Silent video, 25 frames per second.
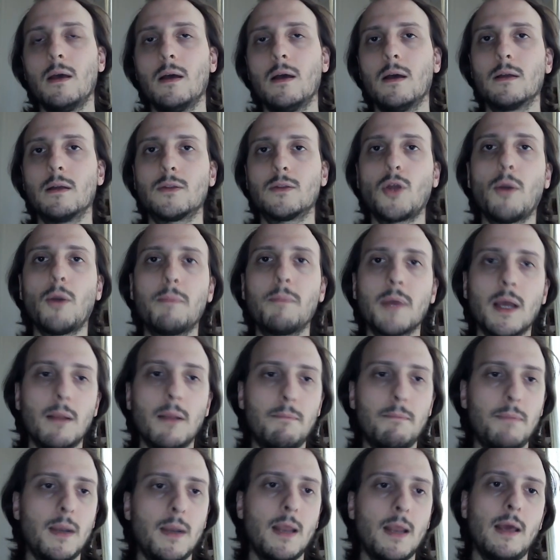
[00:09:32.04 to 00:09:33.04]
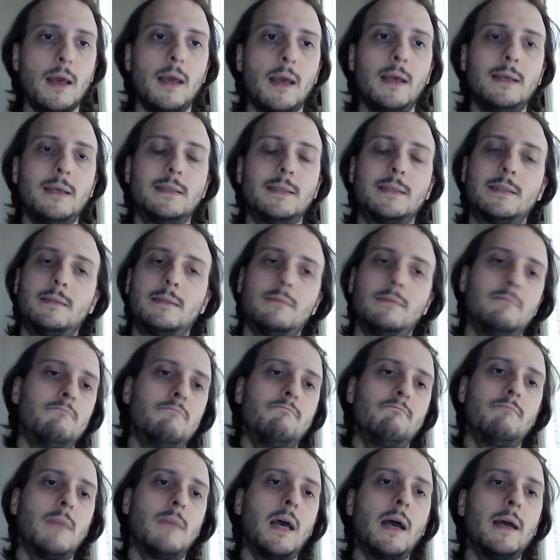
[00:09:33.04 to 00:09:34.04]
tropical place.
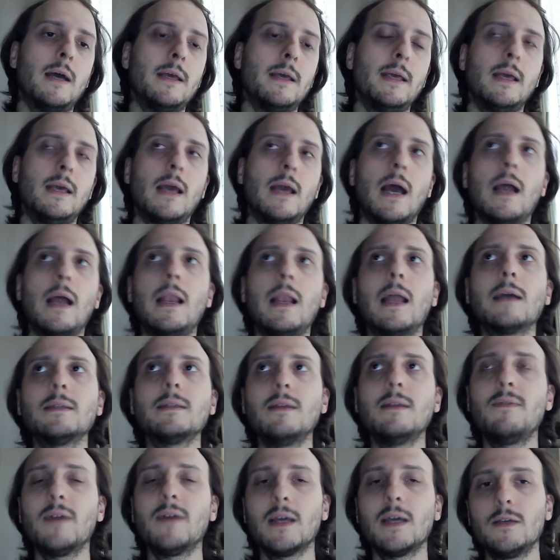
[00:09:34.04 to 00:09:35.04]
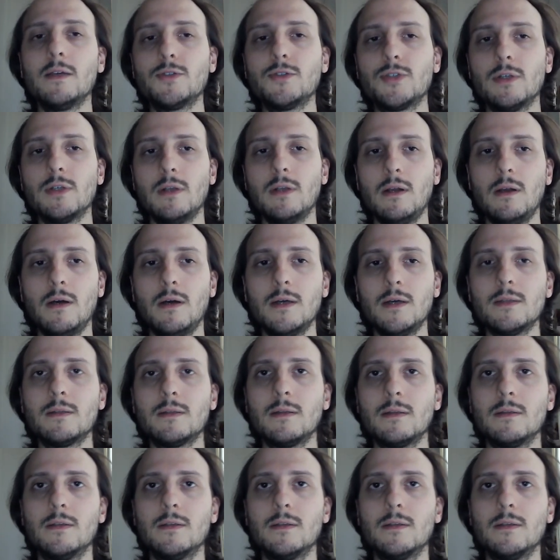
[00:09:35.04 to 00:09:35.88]
I like the variation a lot.